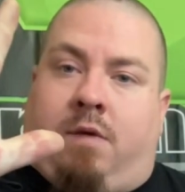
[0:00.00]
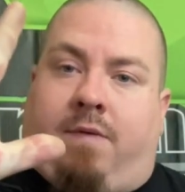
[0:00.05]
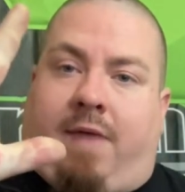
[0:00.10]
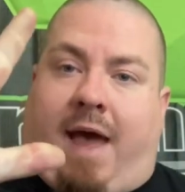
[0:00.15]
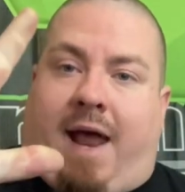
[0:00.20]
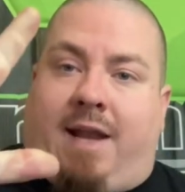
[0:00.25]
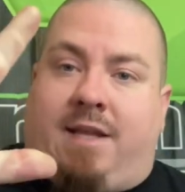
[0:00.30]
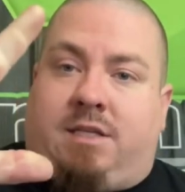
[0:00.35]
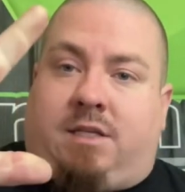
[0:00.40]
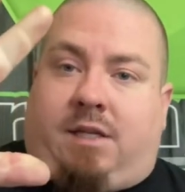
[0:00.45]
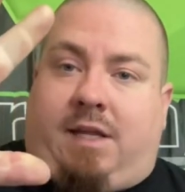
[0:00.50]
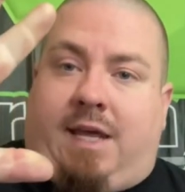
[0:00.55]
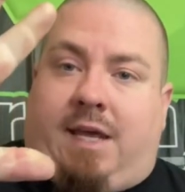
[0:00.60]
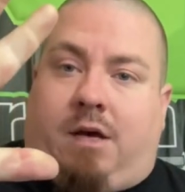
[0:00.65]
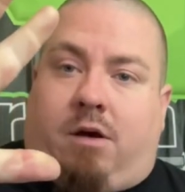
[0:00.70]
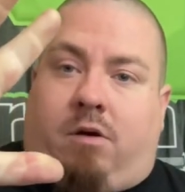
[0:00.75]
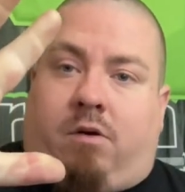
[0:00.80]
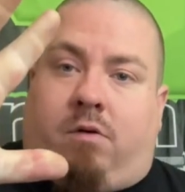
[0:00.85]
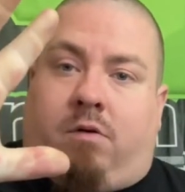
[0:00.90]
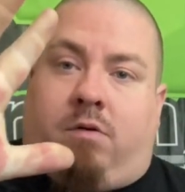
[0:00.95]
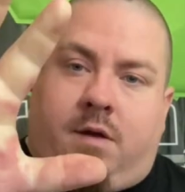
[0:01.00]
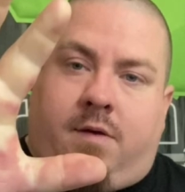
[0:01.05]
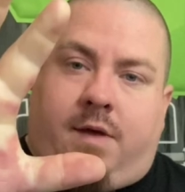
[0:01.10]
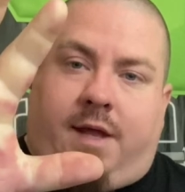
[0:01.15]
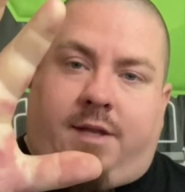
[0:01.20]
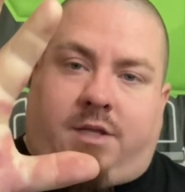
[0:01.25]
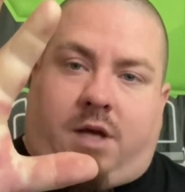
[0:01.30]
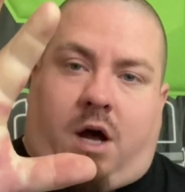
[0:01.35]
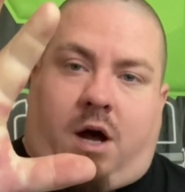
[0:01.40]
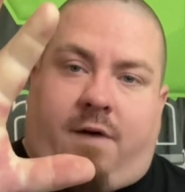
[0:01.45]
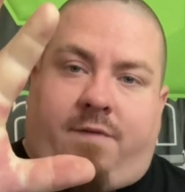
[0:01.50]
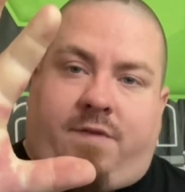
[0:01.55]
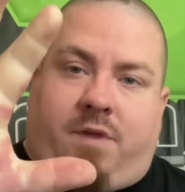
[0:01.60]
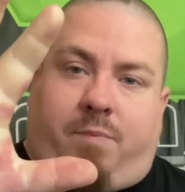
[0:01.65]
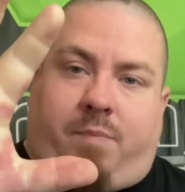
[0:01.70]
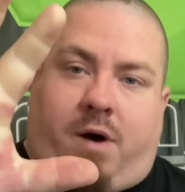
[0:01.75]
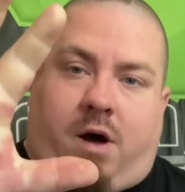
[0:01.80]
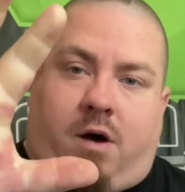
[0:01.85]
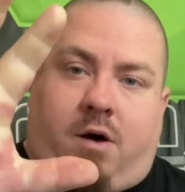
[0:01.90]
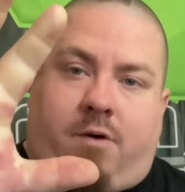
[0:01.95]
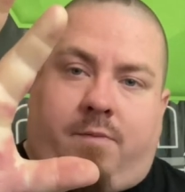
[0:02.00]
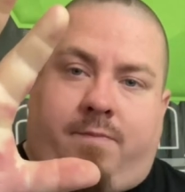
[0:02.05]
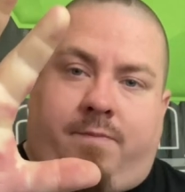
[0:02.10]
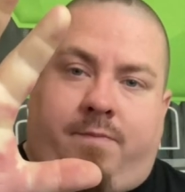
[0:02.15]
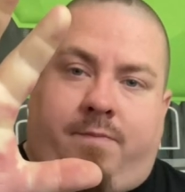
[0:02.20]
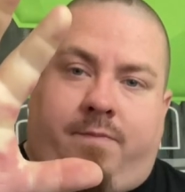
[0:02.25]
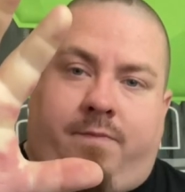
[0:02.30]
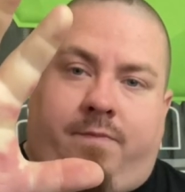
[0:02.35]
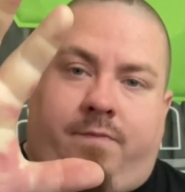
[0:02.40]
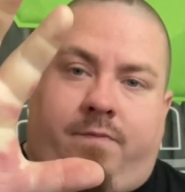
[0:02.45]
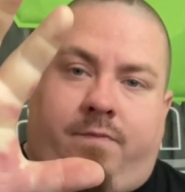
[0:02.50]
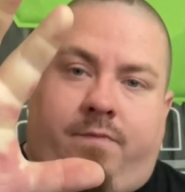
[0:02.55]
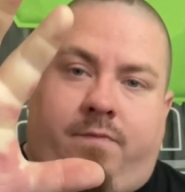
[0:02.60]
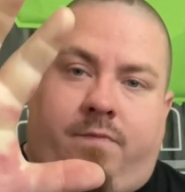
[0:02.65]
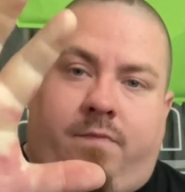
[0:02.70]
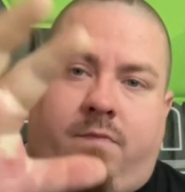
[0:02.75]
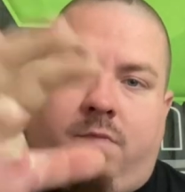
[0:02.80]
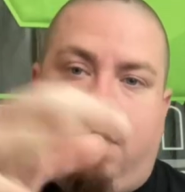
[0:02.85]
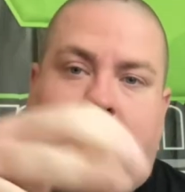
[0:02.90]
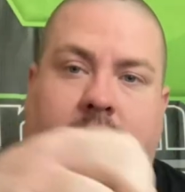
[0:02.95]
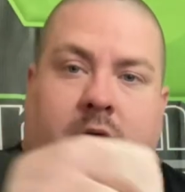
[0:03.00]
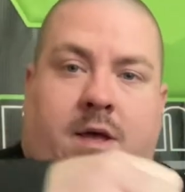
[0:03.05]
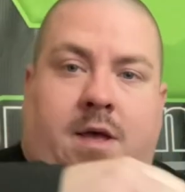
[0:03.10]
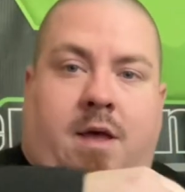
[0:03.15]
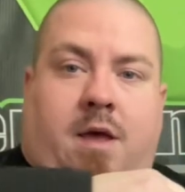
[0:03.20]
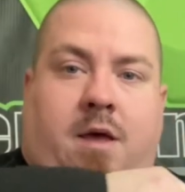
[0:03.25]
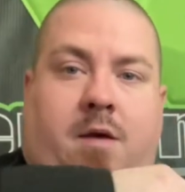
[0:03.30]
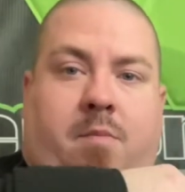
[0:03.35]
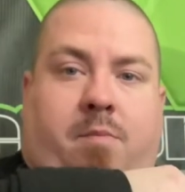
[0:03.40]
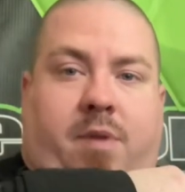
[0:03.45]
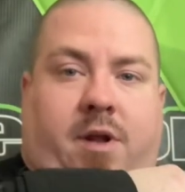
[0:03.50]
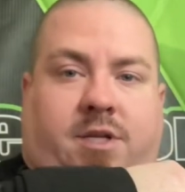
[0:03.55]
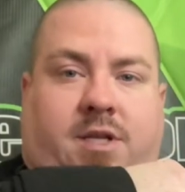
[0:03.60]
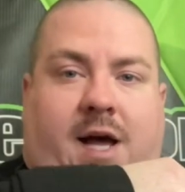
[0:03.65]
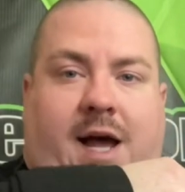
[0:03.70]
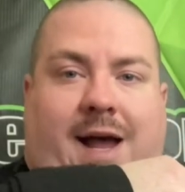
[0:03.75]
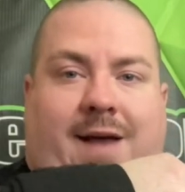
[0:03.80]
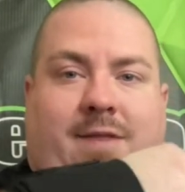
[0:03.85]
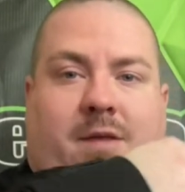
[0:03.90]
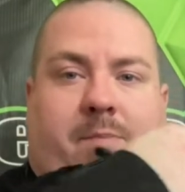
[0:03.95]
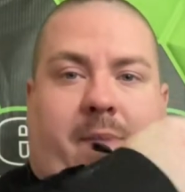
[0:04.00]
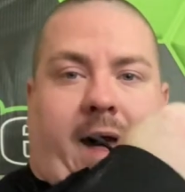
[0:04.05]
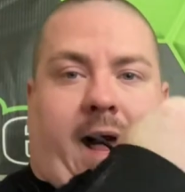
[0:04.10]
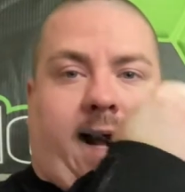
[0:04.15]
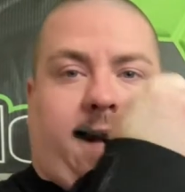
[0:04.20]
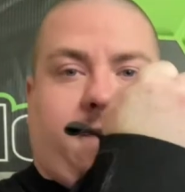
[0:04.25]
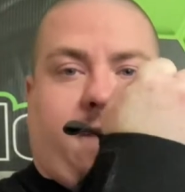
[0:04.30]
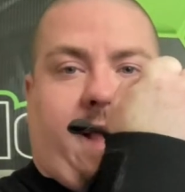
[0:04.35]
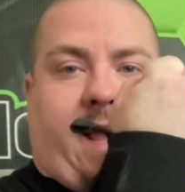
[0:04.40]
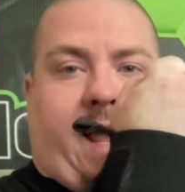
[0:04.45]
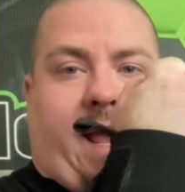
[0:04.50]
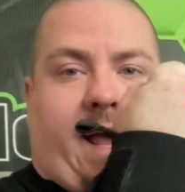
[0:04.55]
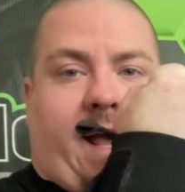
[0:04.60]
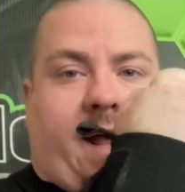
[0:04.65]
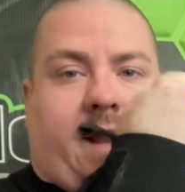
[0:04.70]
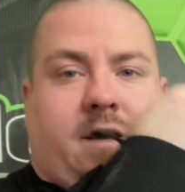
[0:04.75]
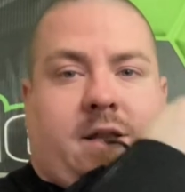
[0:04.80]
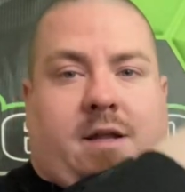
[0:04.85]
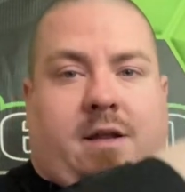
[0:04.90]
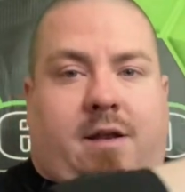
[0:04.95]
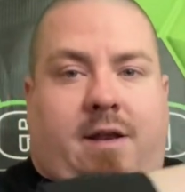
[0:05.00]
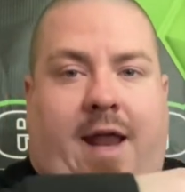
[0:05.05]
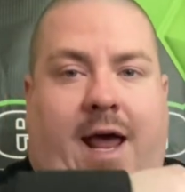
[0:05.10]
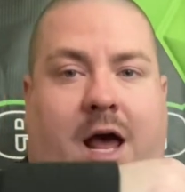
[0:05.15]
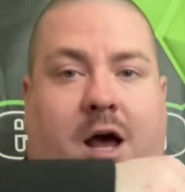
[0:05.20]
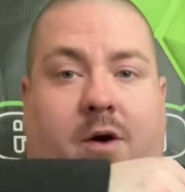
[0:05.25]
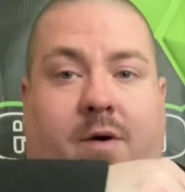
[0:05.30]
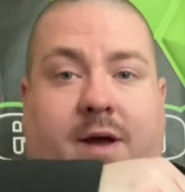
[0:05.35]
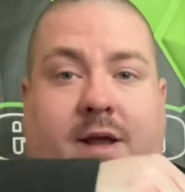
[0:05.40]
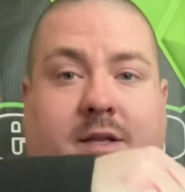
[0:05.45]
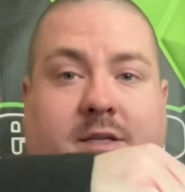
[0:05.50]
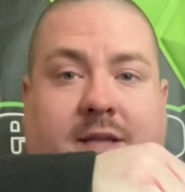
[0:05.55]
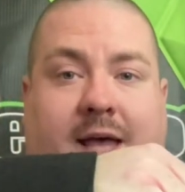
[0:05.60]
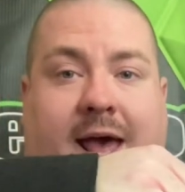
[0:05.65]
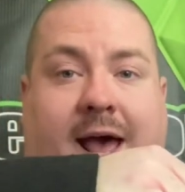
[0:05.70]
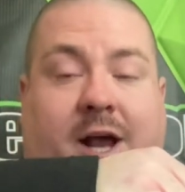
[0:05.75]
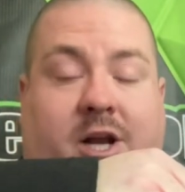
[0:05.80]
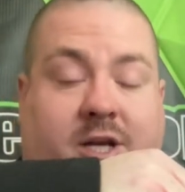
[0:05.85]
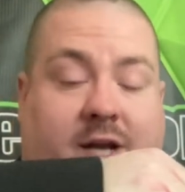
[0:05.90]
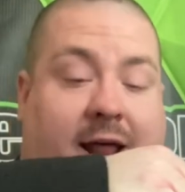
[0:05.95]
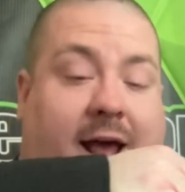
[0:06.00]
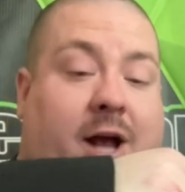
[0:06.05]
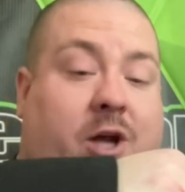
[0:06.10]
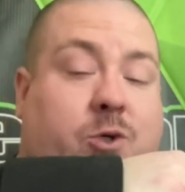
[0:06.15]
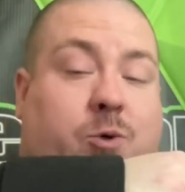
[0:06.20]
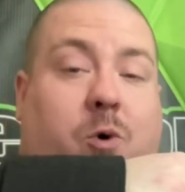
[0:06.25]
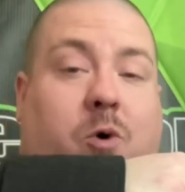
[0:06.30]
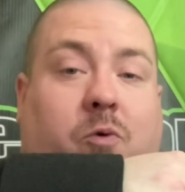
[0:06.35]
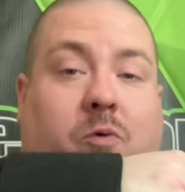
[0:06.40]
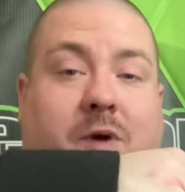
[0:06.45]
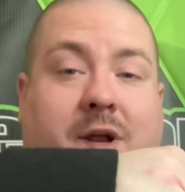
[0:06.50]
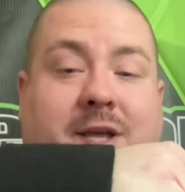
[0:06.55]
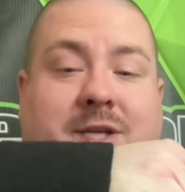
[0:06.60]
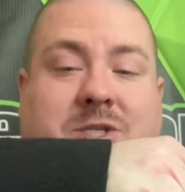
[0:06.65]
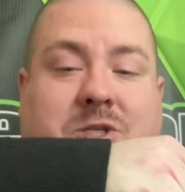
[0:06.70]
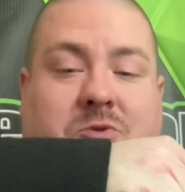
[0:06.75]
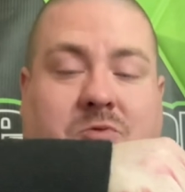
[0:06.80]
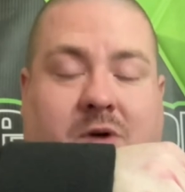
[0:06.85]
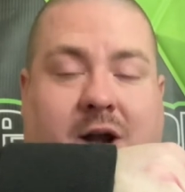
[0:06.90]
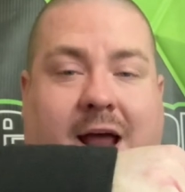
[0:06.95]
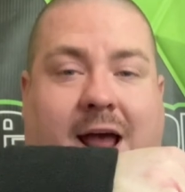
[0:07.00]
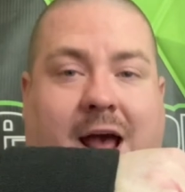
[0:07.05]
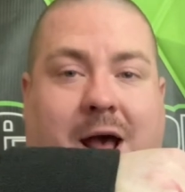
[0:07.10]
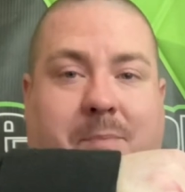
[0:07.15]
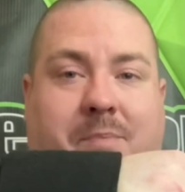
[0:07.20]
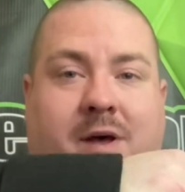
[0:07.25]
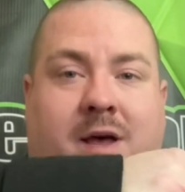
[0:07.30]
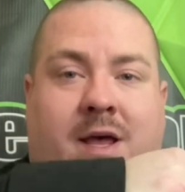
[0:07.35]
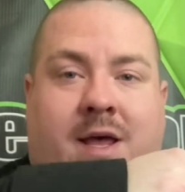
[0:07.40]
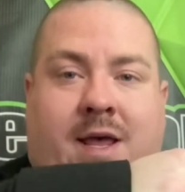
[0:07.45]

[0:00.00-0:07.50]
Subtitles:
That is legal. It's off the palm, but it's high on the back of the hand. Now it's an actual wrist wrap,